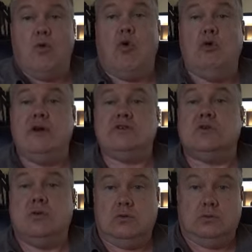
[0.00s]

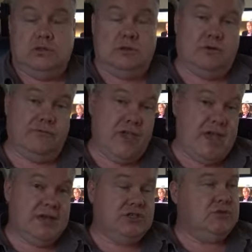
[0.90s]
Almost all of
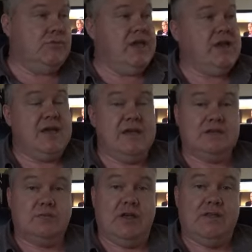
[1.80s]
the energy
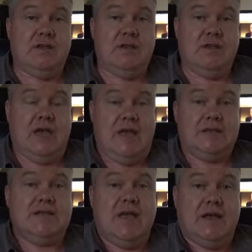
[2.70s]
radiated by the
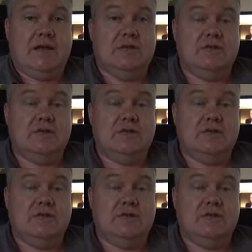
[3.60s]
antenna,